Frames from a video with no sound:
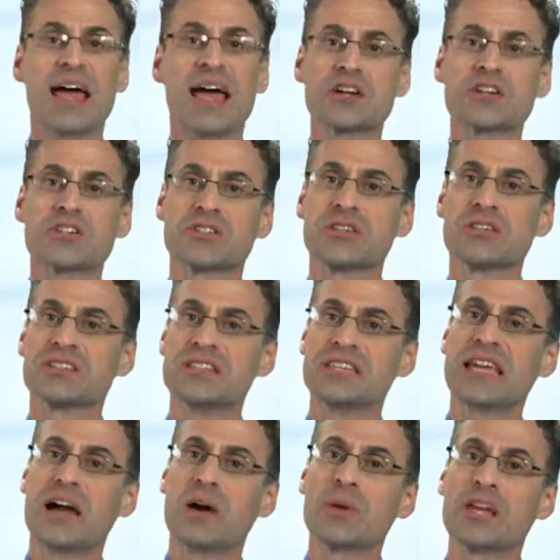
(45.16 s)
and actually
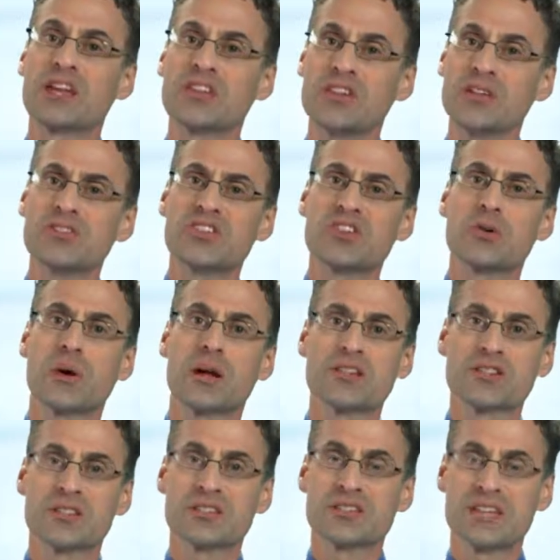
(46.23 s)
seeing how we can use
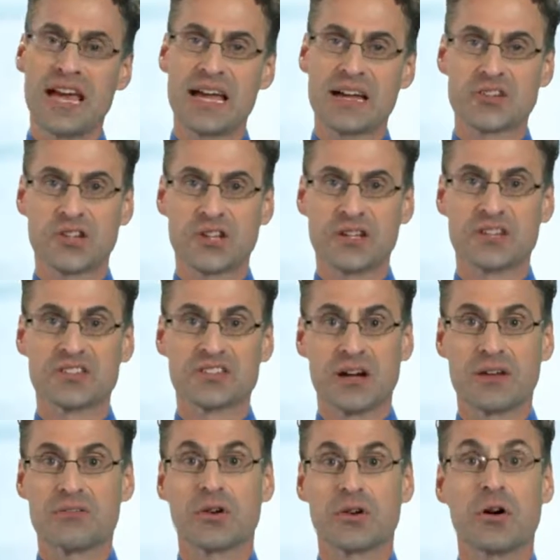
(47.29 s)
equations to actually
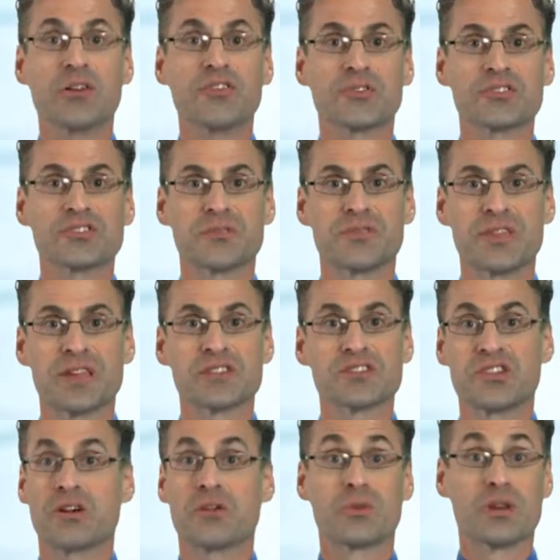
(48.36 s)
discover all sorts of
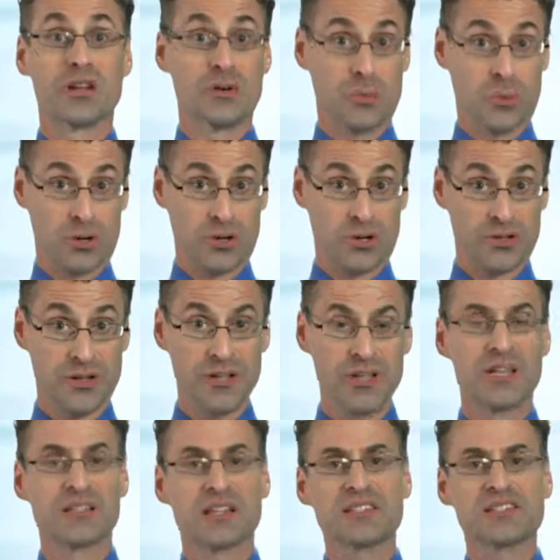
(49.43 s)
things in our real world.
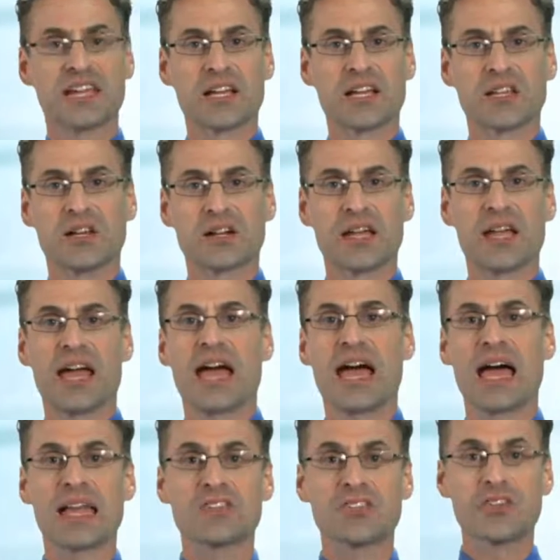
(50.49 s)
Let's take a look
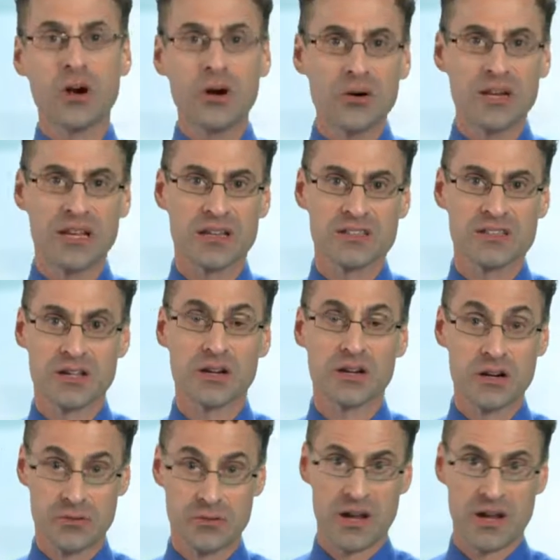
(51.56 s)
at Tony's
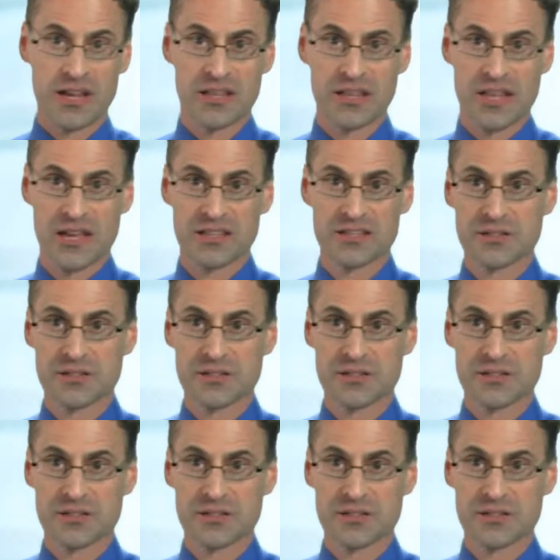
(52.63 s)
karate